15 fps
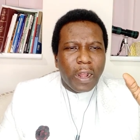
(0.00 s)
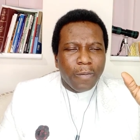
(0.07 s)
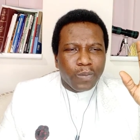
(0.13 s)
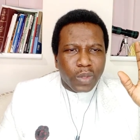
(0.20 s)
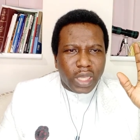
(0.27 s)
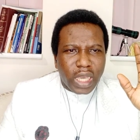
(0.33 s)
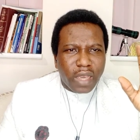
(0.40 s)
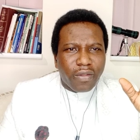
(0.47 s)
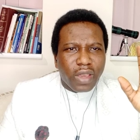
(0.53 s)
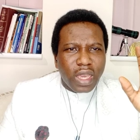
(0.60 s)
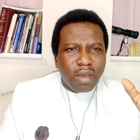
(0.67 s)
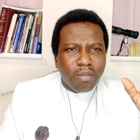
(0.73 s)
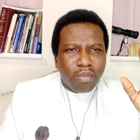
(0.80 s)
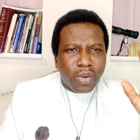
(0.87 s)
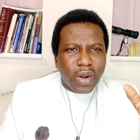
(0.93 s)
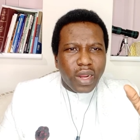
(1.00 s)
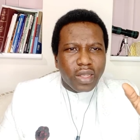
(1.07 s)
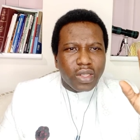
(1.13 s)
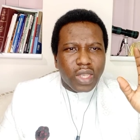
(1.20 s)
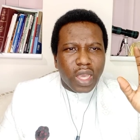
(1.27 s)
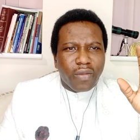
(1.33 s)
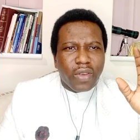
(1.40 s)
Give him praise.
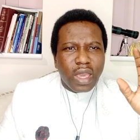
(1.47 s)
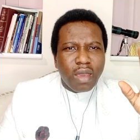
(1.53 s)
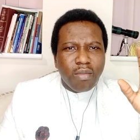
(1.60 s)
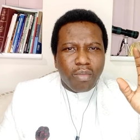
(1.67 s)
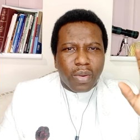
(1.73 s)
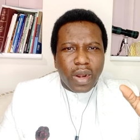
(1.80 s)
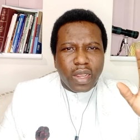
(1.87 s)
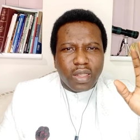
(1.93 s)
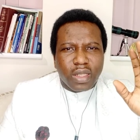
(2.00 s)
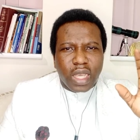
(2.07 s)
Give him praise.